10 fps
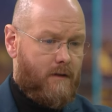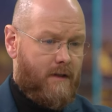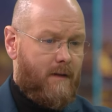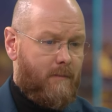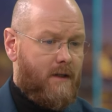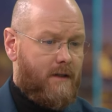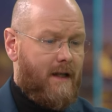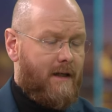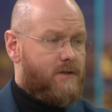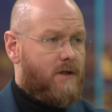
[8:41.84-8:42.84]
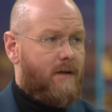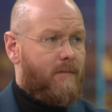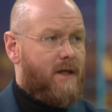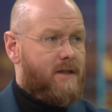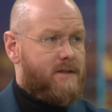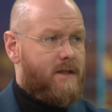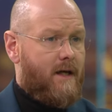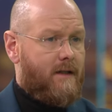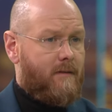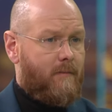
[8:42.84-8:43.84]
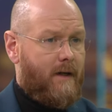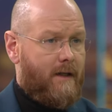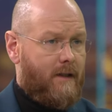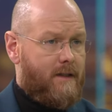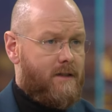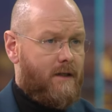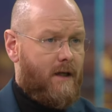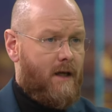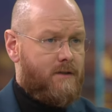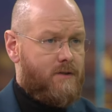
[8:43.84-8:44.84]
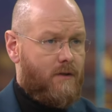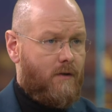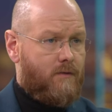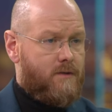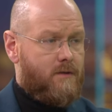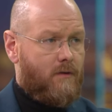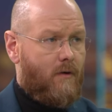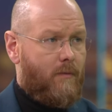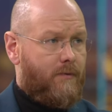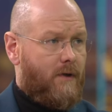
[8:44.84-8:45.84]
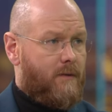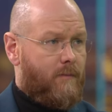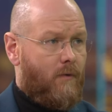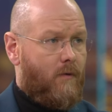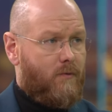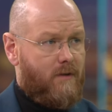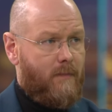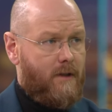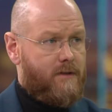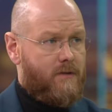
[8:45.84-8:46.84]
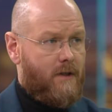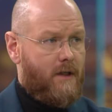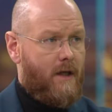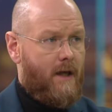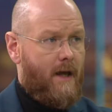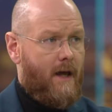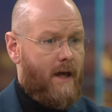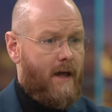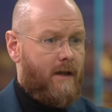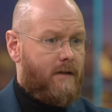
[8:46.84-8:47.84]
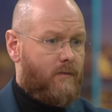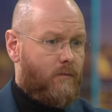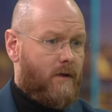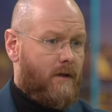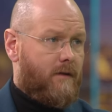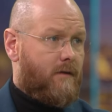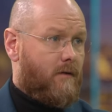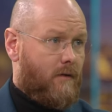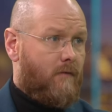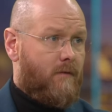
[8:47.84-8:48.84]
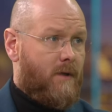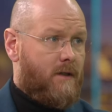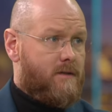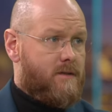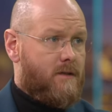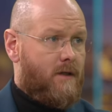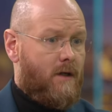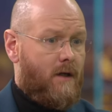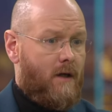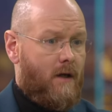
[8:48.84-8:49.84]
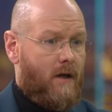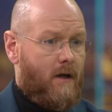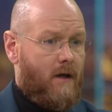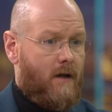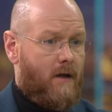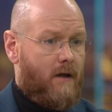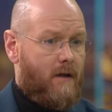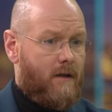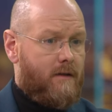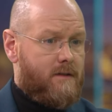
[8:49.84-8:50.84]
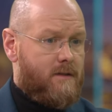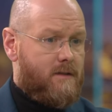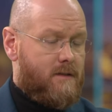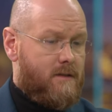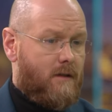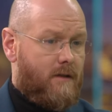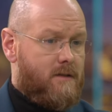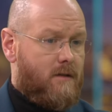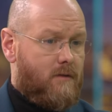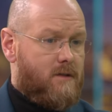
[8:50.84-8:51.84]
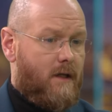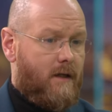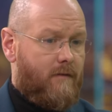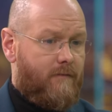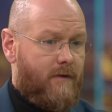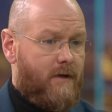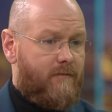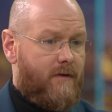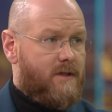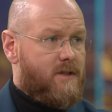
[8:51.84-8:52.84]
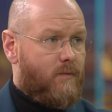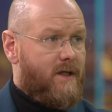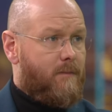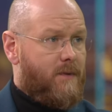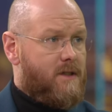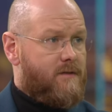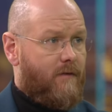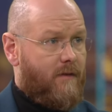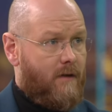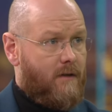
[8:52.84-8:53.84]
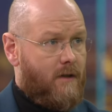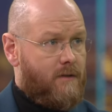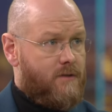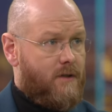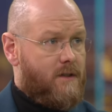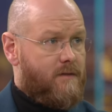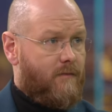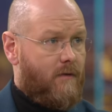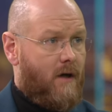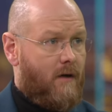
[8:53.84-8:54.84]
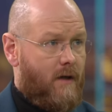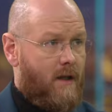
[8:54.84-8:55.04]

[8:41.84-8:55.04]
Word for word: that mean that literally means that by letting NGOs to cooperate more with military and with governments, uh, this is this looks like a very very sweet piece for third countries for our